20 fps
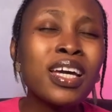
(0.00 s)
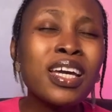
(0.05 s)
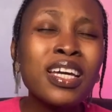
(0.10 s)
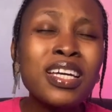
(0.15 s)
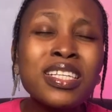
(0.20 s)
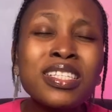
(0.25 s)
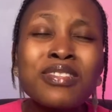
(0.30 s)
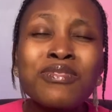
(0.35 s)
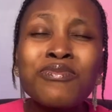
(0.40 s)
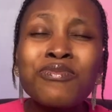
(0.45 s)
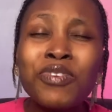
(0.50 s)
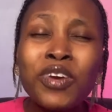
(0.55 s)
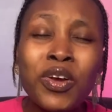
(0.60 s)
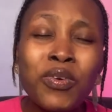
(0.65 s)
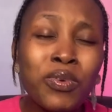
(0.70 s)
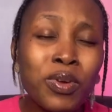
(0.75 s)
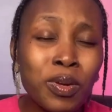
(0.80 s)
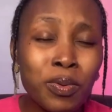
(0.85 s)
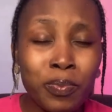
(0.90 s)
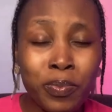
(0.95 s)
It's
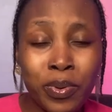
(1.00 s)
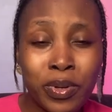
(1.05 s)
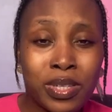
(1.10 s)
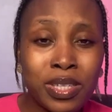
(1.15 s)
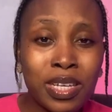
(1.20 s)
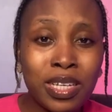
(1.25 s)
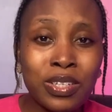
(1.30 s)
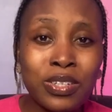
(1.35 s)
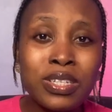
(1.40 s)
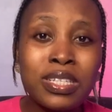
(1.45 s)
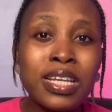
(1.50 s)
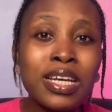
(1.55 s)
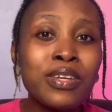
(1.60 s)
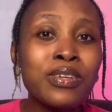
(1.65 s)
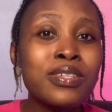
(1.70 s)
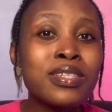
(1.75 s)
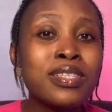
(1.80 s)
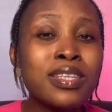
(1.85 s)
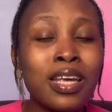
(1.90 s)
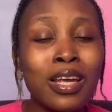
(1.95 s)
very important. Just like
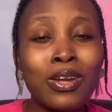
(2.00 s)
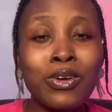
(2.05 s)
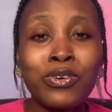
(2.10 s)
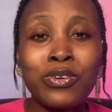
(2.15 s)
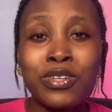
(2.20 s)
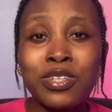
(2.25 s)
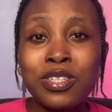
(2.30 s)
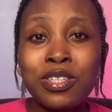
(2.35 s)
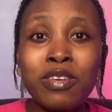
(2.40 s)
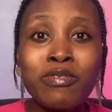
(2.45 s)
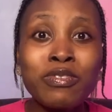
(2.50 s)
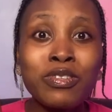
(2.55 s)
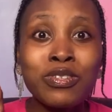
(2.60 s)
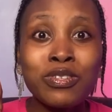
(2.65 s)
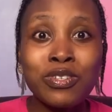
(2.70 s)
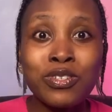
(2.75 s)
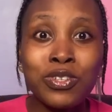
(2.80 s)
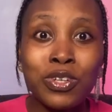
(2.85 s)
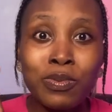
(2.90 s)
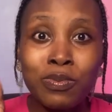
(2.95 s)
you tailor your CV to
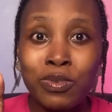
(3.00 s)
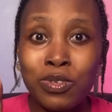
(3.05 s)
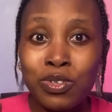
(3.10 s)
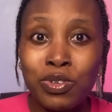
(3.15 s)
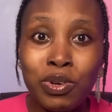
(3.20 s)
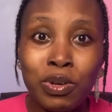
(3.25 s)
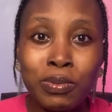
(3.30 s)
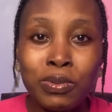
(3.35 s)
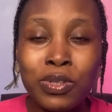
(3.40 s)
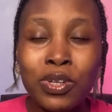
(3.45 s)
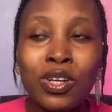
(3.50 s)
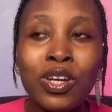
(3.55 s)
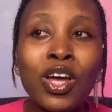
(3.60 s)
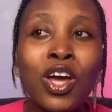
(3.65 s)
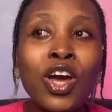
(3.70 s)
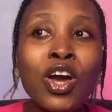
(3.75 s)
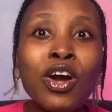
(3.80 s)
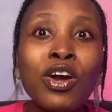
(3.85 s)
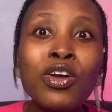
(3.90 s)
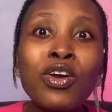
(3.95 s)
the job description,
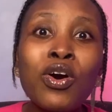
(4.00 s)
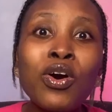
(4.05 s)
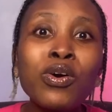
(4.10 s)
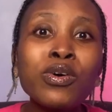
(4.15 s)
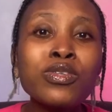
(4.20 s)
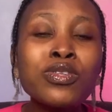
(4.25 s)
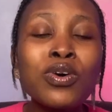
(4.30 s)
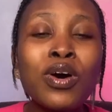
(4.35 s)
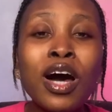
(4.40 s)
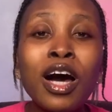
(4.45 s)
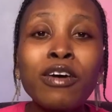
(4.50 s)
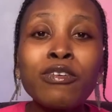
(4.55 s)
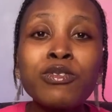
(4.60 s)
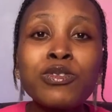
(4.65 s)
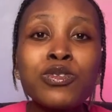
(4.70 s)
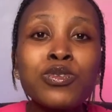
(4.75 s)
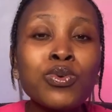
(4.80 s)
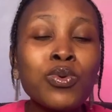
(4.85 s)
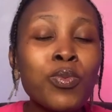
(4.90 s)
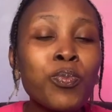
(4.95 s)
you also have
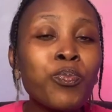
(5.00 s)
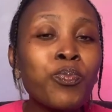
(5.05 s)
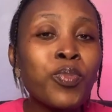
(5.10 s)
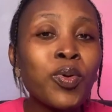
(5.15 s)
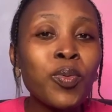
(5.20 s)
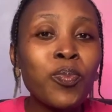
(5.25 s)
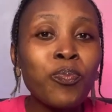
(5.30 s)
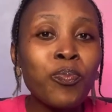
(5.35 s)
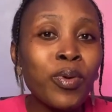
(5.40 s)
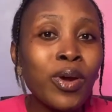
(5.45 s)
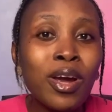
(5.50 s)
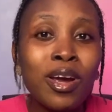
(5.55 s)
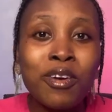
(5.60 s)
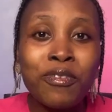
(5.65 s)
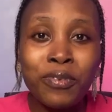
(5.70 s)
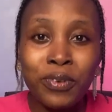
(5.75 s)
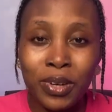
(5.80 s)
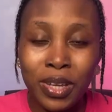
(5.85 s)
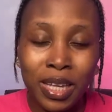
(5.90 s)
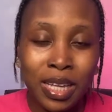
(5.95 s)
to prepare
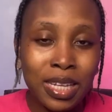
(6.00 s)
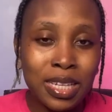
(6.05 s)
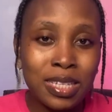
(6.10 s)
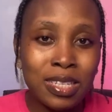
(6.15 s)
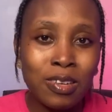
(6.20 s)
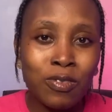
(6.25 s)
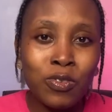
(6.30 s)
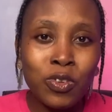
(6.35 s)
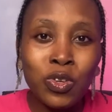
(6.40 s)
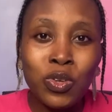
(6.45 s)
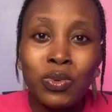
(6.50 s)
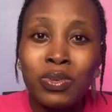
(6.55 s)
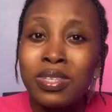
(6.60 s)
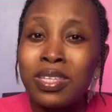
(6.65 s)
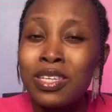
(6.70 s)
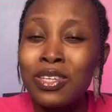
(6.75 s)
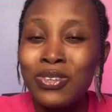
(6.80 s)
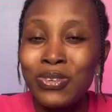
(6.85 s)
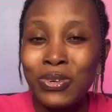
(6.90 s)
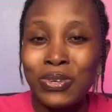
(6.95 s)
for the interview
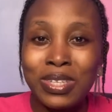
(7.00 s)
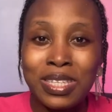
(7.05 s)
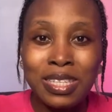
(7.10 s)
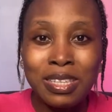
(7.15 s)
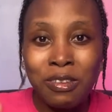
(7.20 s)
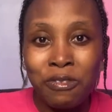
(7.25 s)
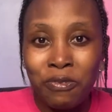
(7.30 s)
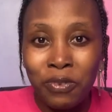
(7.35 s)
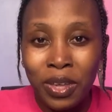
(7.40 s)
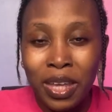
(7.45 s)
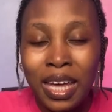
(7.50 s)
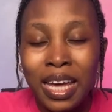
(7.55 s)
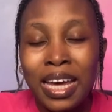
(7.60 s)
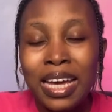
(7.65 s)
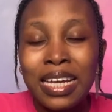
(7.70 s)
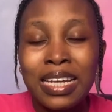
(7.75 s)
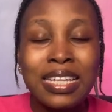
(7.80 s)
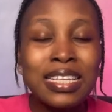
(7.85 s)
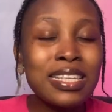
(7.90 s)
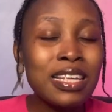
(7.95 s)
using your CV.
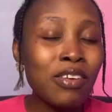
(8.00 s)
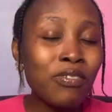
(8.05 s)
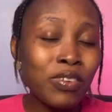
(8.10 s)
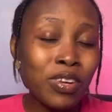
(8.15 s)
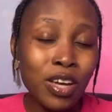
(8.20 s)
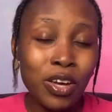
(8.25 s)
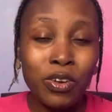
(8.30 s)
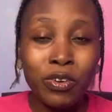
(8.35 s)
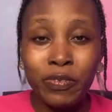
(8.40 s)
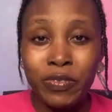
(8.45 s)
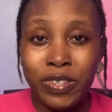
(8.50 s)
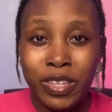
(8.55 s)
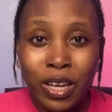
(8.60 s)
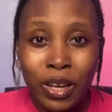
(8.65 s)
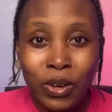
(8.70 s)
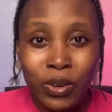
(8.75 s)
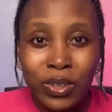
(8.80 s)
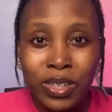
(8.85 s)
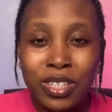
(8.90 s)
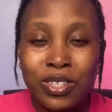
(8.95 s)
The CV that you've
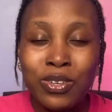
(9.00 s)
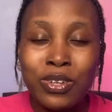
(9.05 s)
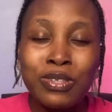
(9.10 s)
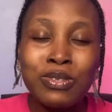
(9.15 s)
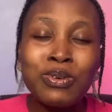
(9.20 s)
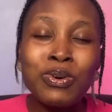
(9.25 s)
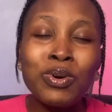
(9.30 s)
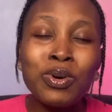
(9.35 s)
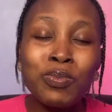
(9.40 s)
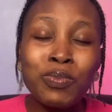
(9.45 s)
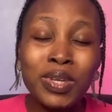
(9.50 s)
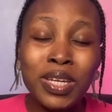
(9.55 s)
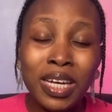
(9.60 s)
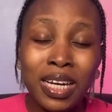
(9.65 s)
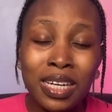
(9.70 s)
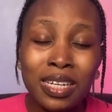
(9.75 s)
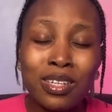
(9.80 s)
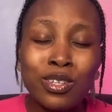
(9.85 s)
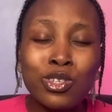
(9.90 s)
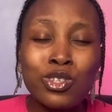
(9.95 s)
tailored is going to come in
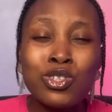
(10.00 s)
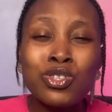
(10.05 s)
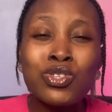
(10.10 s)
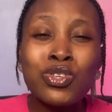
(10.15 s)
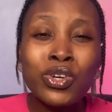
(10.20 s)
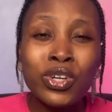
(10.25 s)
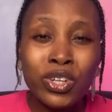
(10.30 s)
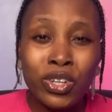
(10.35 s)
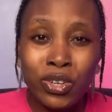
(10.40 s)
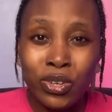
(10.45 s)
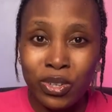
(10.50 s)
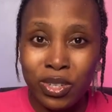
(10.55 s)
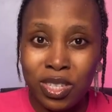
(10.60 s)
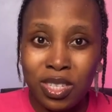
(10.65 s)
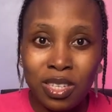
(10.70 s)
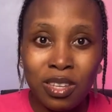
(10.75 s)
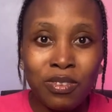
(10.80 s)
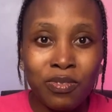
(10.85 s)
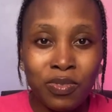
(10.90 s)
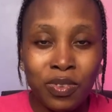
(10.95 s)
handy. Study your
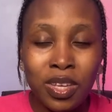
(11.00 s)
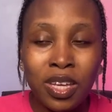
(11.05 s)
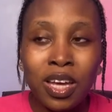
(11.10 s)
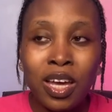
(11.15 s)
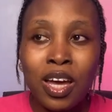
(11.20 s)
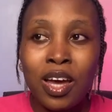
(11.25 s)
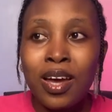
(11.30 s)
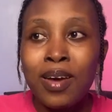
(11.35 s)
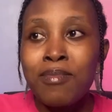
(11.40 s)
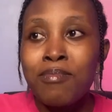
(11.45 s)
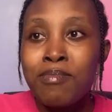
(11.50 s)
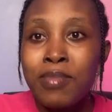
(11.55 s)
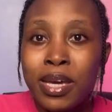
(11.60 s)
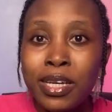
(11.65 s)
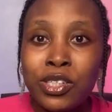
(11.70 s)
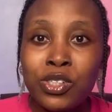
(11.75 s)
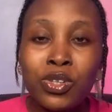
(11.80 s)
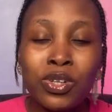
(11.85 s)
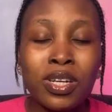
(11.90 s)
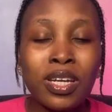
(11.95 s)
CV. Make
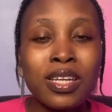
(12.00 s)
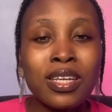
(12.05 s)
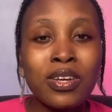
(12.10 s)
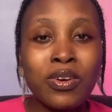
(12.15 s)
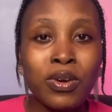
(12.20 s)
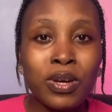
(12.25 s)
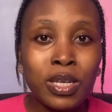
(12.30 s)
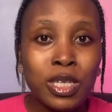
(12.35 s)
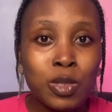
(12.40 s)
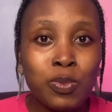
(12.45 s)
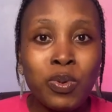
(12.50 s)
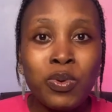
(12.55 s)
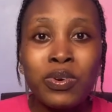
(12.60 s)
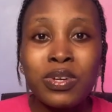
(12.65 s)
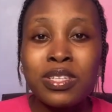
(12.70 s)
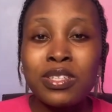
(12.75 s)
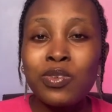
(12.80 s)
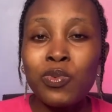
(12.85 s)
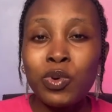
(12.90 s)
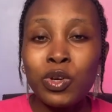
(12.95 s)
sure that your
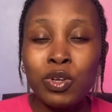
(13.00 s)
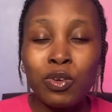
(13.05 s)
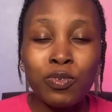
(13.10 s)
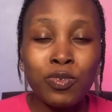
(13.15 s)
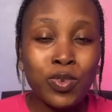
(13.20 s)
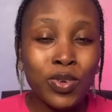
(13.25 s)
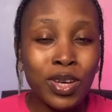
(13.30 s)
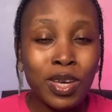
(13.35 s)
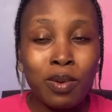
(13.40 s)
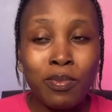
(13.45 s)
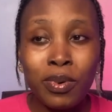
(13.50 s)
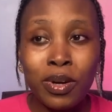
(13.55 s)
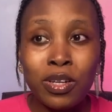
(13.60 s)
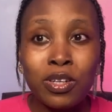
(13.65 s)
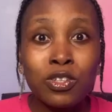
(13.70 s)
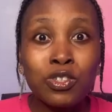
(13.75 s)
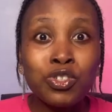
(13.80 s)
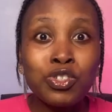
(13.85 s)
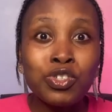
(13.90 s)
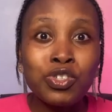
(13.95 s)
experience, what you've talked about,
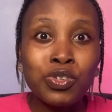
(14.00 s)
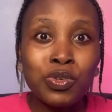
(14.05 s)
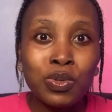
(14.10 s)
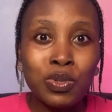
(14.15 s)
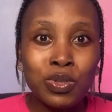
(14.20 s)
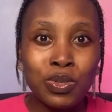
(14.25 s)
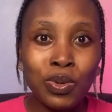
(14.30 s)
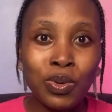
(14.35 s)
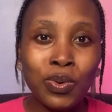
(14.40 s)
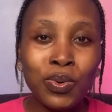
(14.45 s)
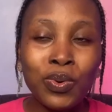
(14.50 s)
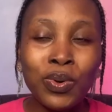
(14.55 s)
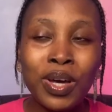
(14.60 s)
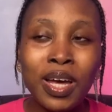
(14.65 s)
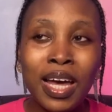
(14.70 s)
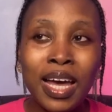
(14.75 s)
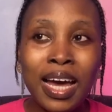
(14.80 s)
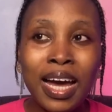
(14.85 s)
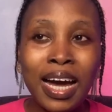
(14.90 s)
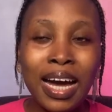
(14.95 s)
is true to you.
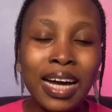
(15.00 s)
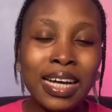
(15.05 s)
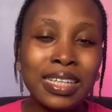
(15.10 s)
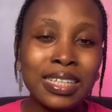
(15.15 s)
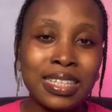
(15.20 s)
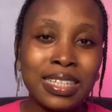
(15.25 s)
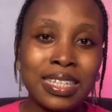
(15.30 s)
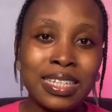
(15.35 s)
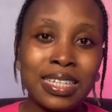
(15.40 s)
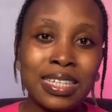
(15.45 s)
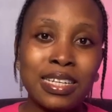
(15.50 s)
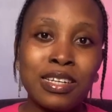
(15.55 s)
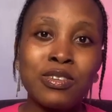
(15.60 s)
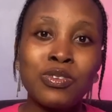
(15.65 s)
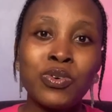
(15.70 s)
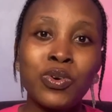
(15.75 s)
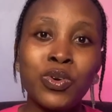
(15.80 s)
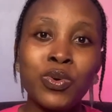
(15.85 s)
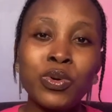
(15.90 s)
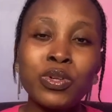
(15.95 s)
And, you
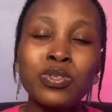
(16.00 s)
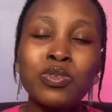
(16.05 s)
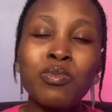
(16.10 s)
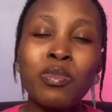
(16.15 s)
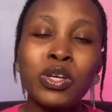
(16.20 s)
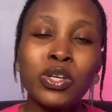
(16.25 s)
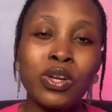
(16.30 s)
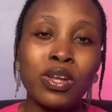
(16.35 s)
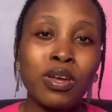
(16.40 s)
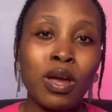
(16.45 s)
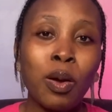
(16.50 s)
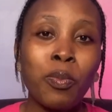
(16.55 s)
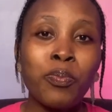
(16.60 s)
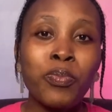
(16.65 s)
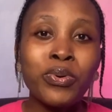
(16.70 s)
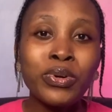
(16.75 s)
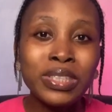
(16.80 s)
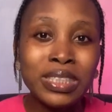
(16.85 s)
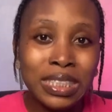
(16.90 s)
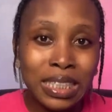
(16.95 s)
want to make sure that you're
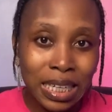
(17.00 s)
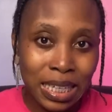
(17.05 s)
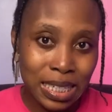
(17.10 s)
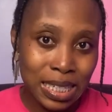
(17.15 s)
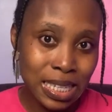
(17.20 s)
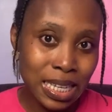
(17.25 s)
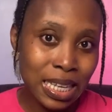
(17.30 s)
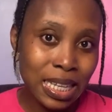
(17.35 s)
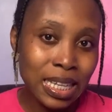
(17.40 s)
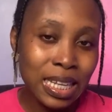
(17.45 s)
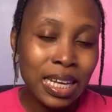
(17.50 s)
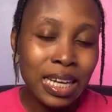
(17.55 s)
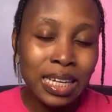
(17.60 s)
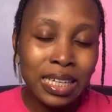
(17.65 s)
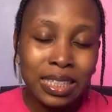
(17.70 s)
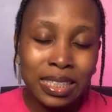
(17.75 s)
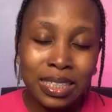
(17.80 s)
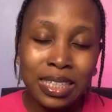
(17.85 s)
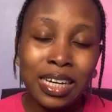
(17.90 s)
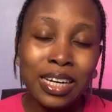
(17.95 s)
projecting
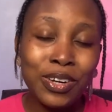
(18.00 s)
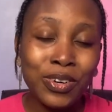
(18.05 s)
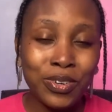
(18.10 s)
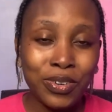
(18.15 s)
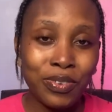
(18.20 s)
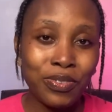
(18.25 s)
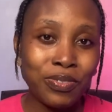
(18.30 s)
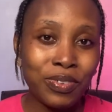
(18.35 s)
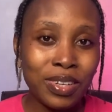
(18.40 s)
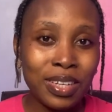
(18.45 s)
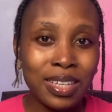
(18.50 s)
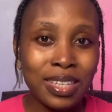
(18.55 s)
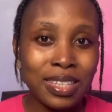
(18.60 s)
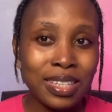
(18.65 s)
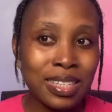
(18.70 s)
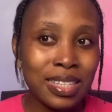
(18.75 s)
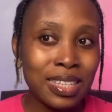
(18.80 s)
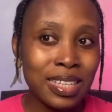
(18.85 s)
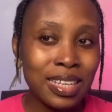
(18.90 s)
that confidence.